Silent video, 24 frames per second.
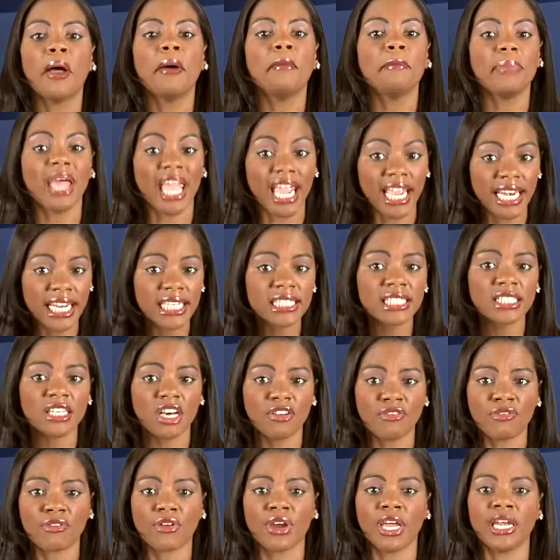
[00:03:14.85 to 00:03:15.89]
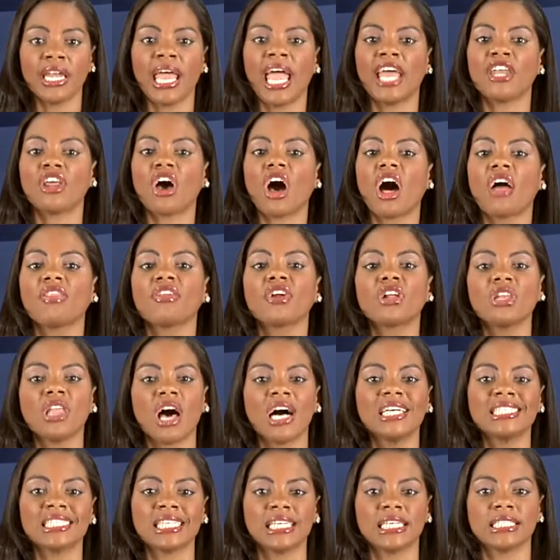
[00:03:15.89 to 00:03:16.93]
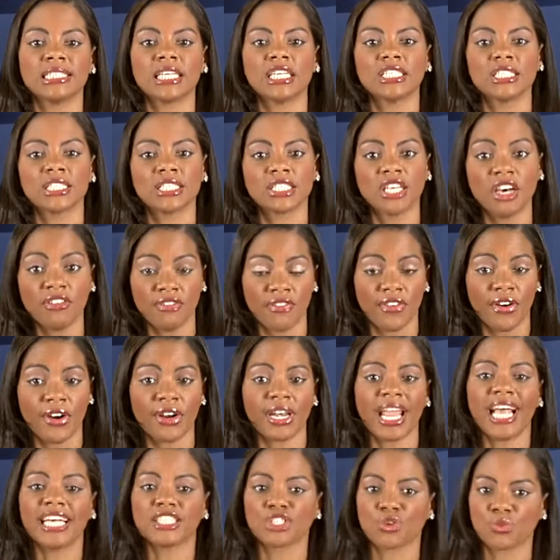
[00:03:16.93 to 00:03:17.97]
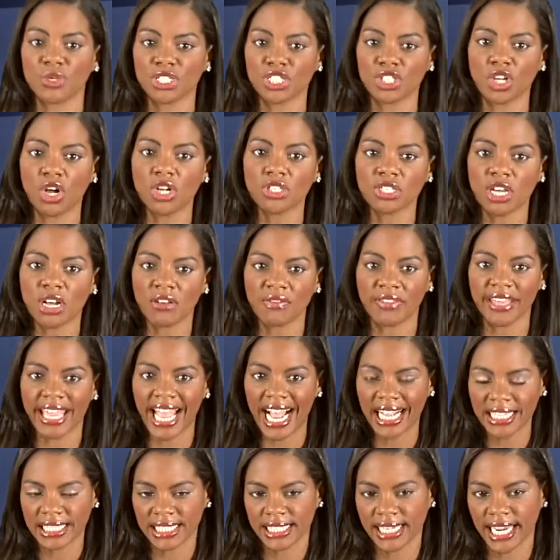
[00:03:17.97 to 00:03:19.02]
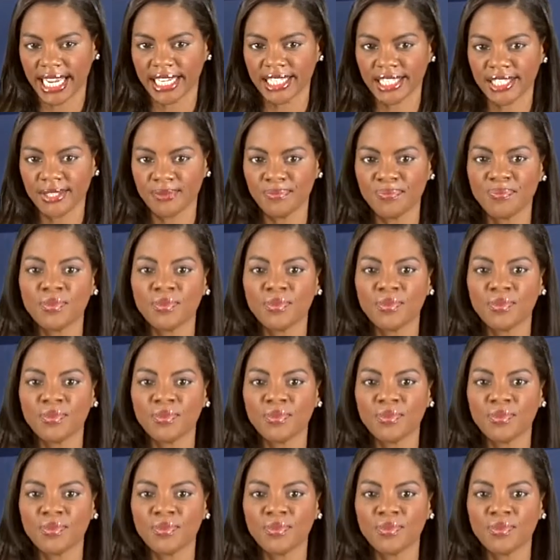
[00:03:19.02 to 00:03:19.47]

pain and suffering, and other losses suffered as a result of the accident.